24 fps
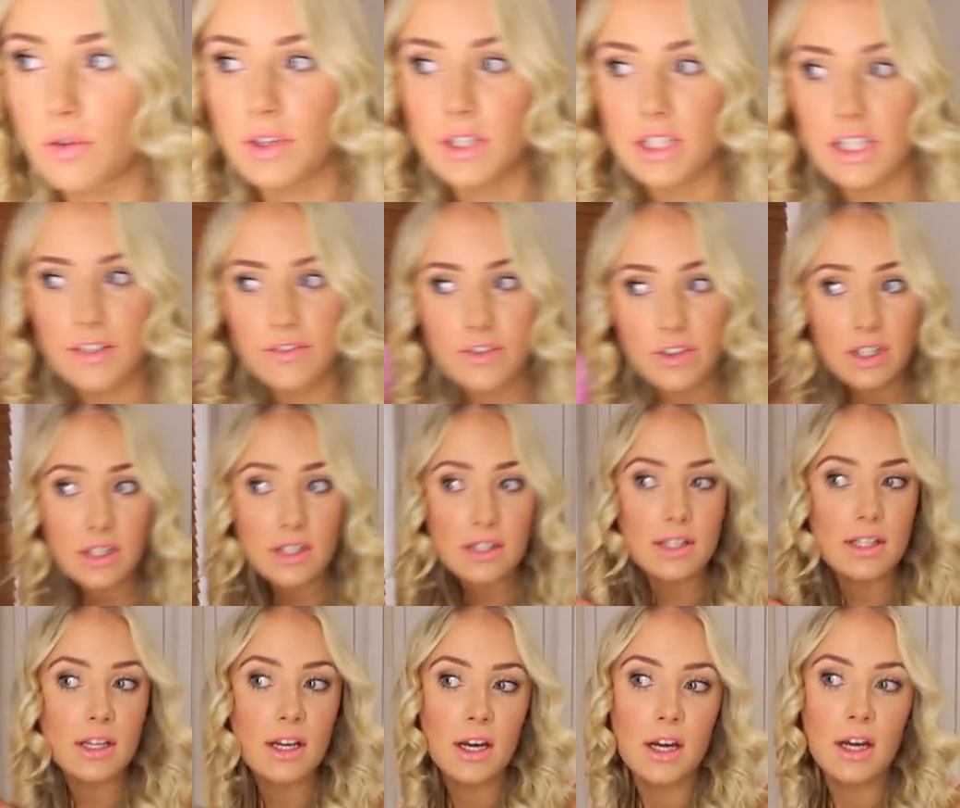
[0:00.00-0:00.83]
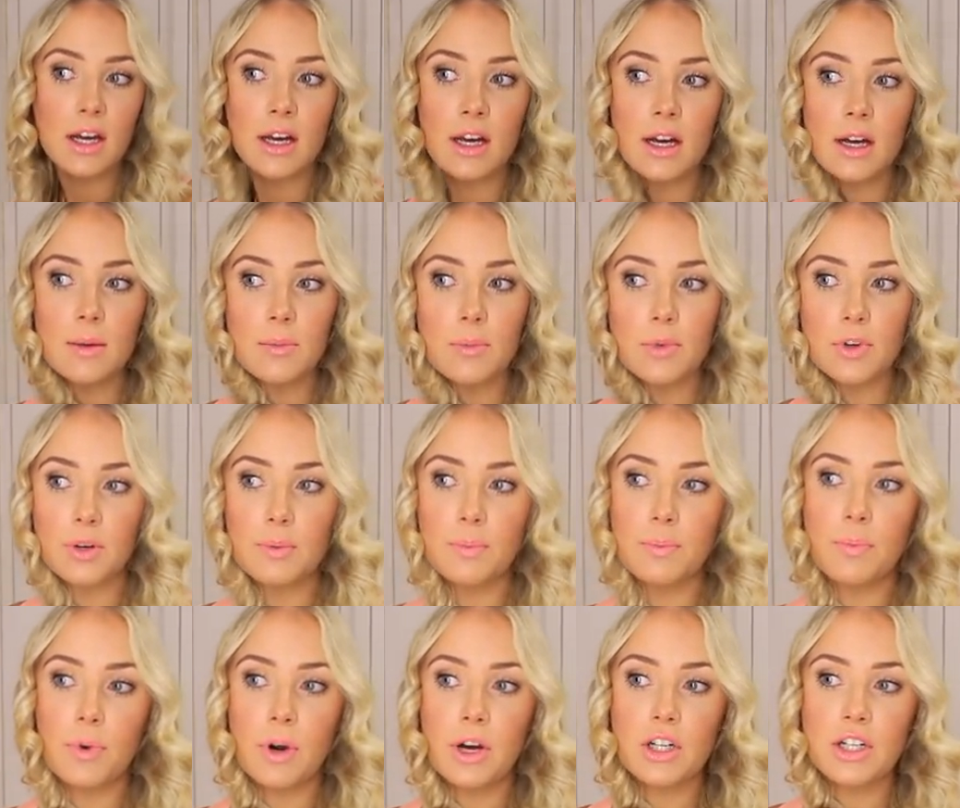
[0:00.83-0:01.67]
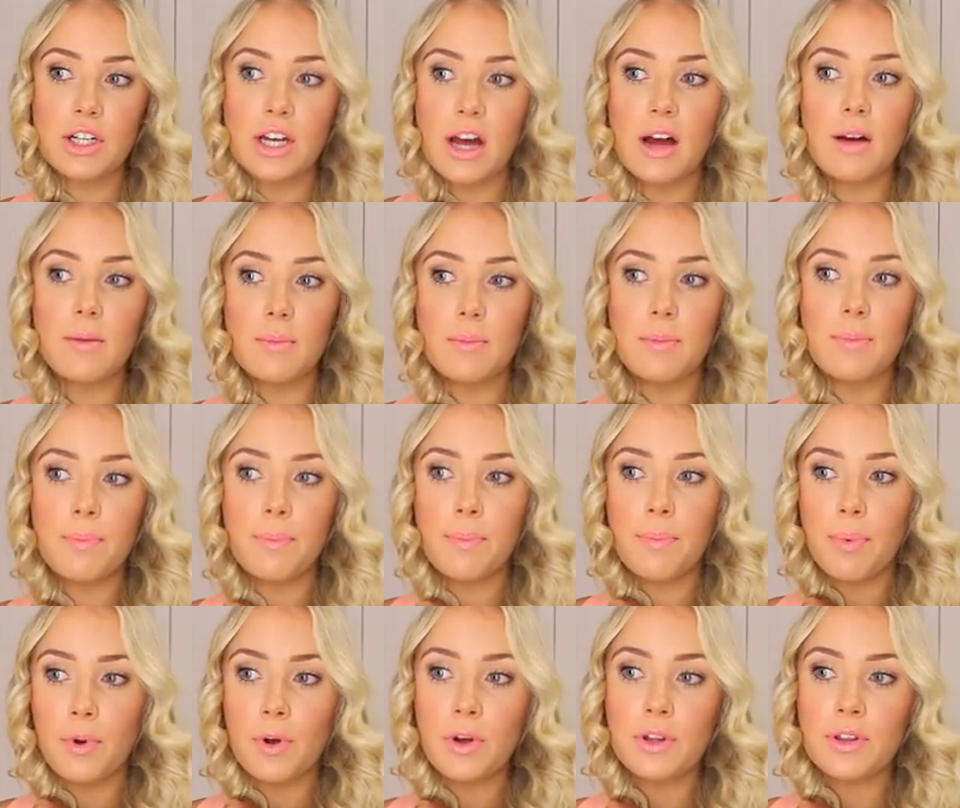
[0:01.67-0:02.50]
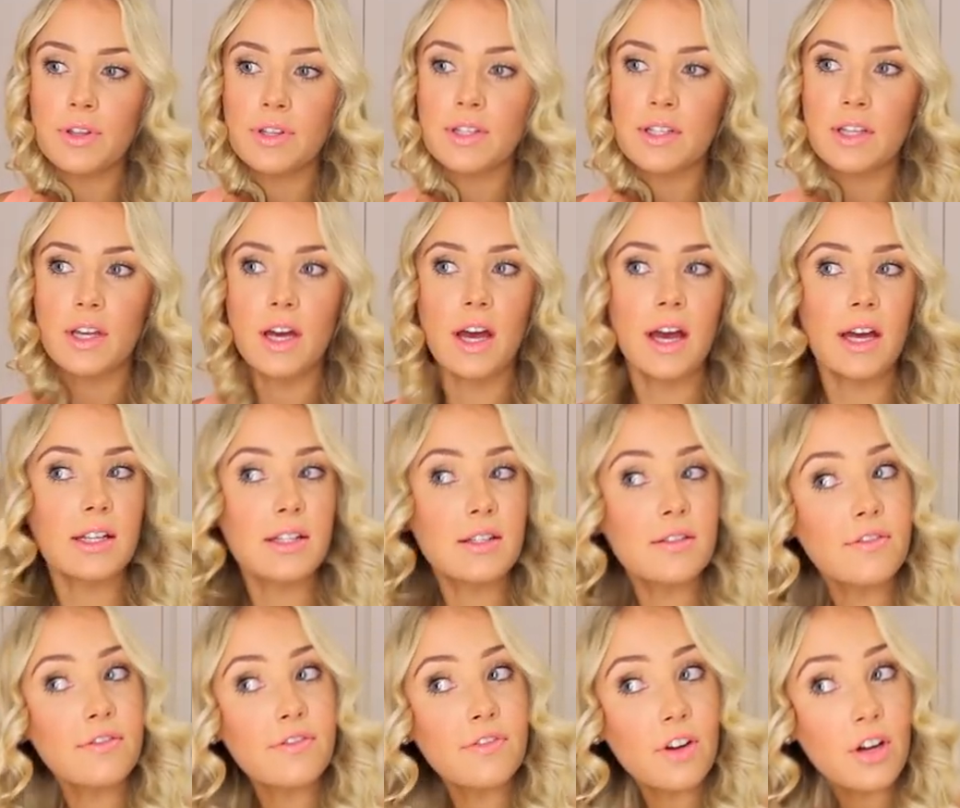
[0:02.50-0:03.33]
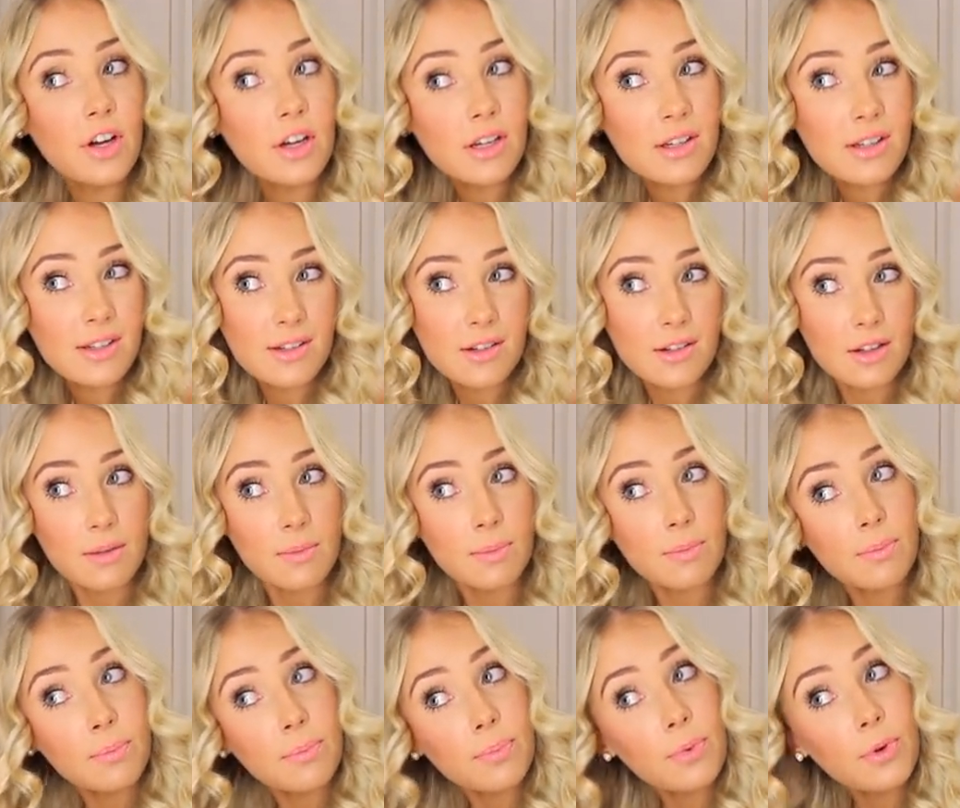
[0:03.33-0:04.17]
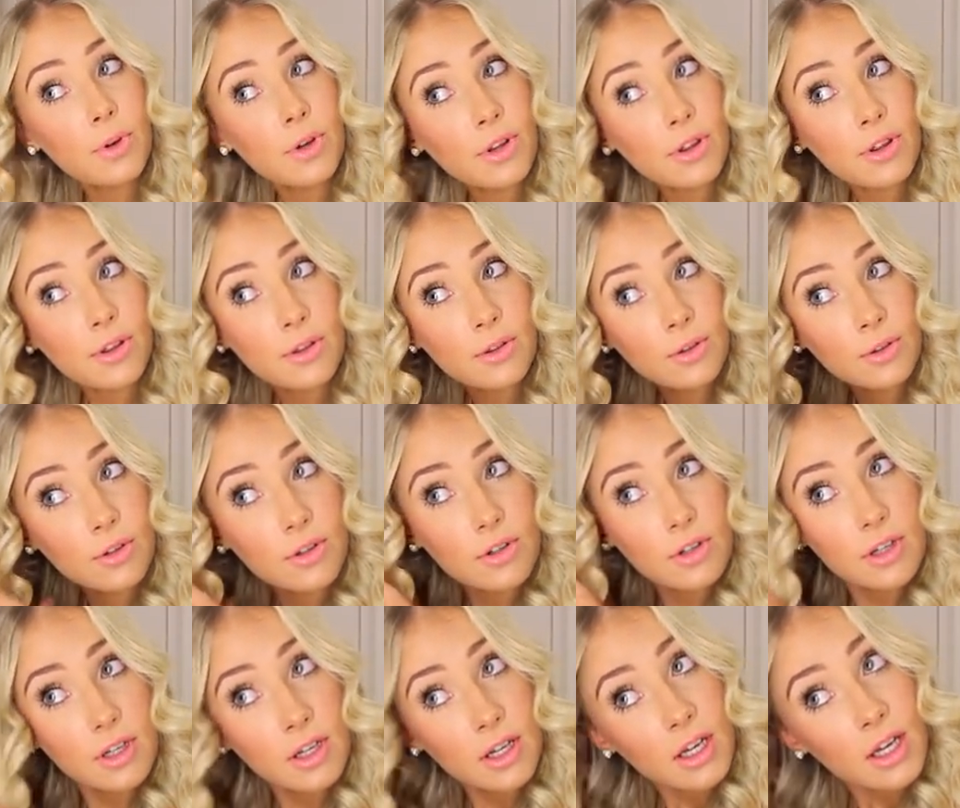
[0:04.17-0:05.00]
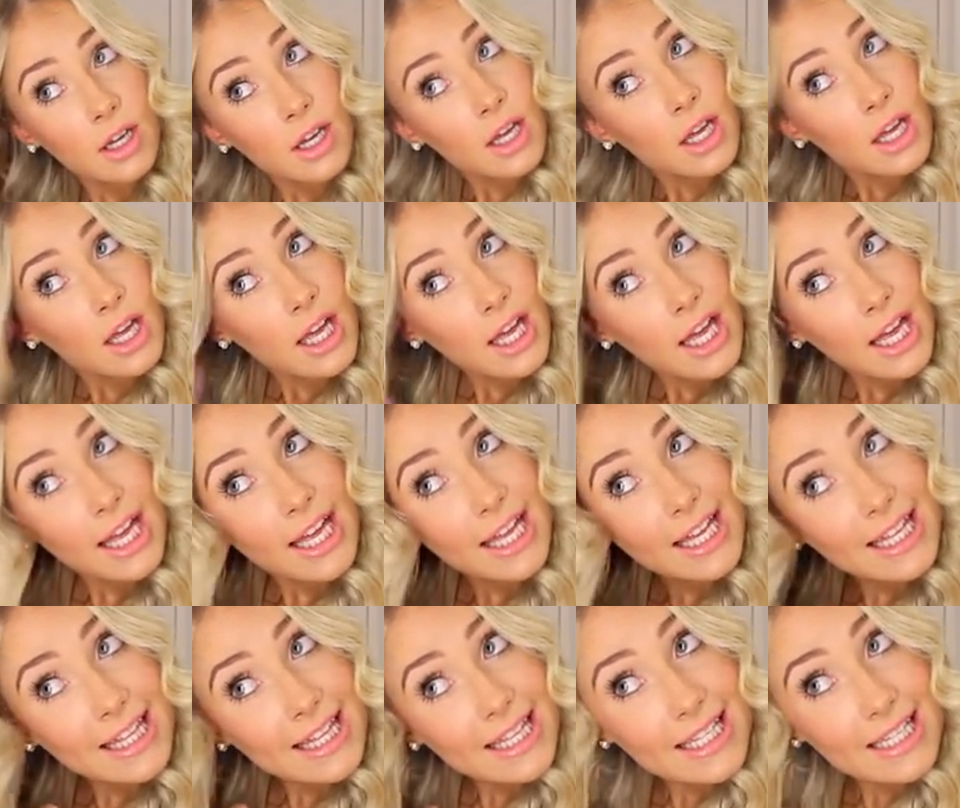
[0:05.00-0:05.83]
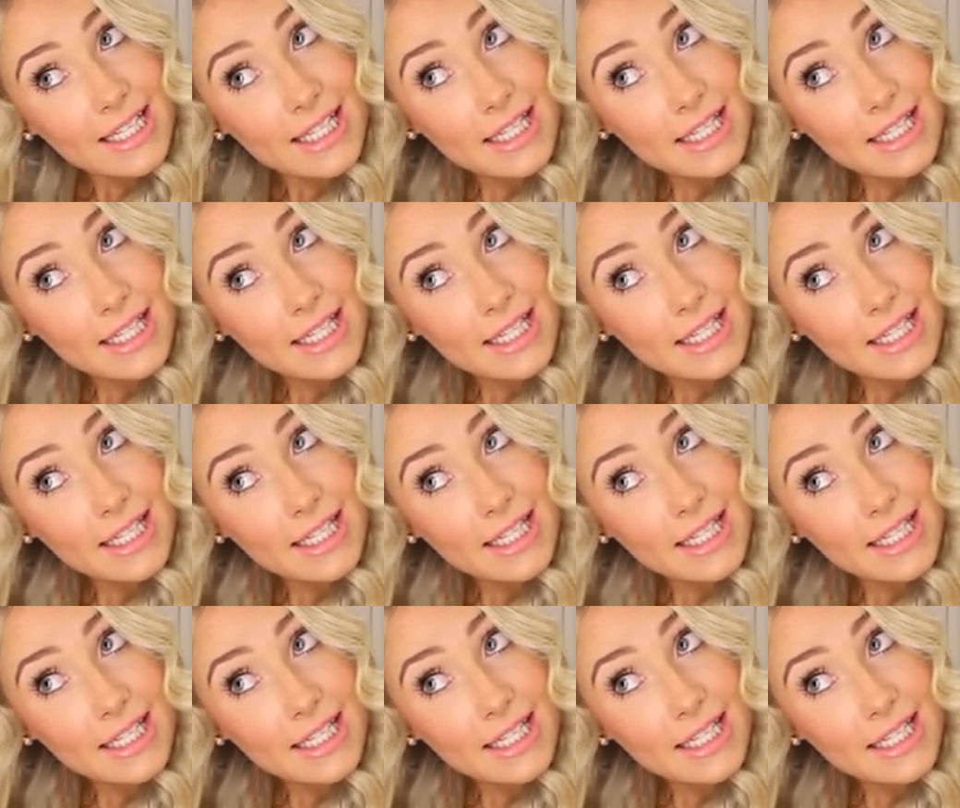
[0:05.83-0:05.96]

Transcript: the difference. I'm going to brush out both sides first so they both look the